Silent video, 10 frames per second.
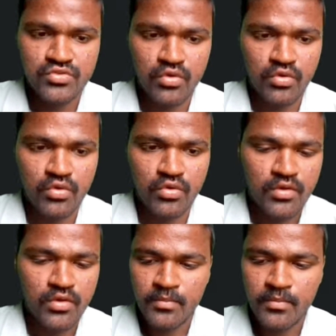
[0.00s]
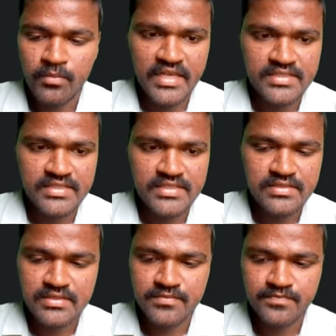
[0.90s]
So
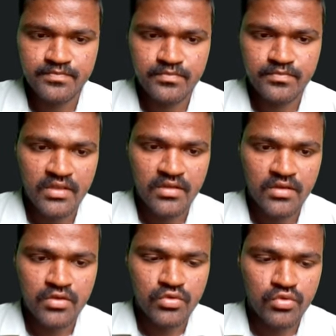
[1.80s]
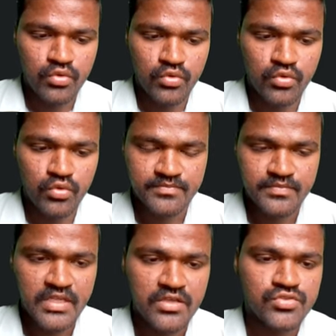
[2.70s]
plus 2 here.
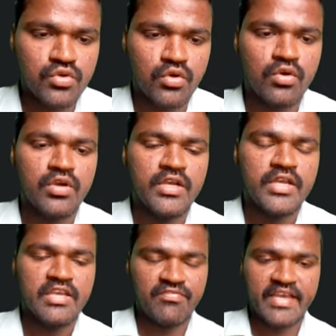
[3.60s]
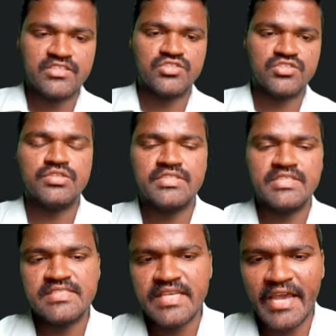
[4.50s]
So if I execute
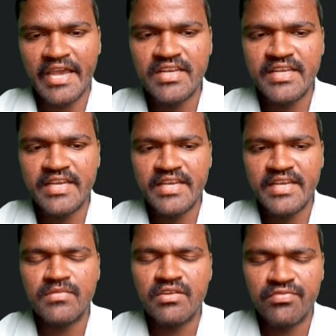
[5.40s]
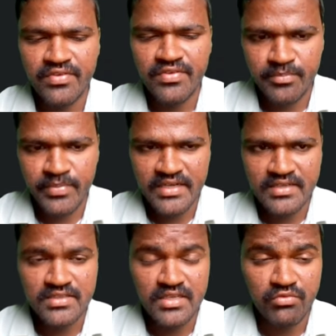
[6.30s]
this, I will get some different
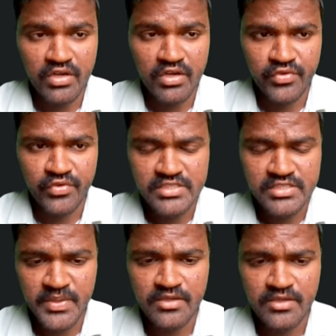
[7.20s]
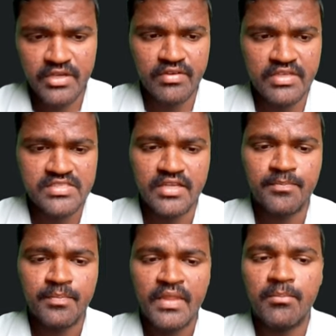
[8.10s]
pattern than what we expected
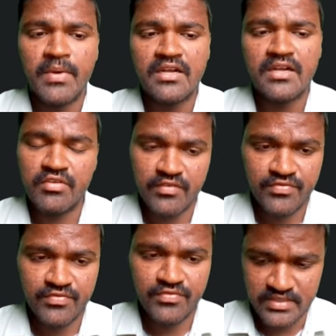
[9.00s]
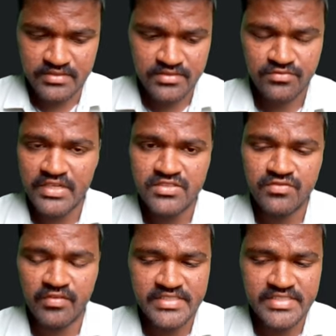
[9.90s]
previously, but we will fix it.
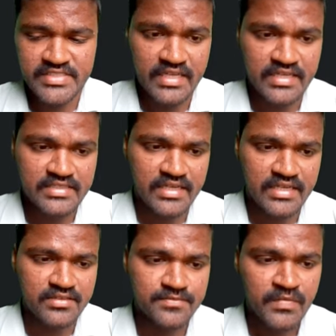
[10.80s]
First, we will see the result.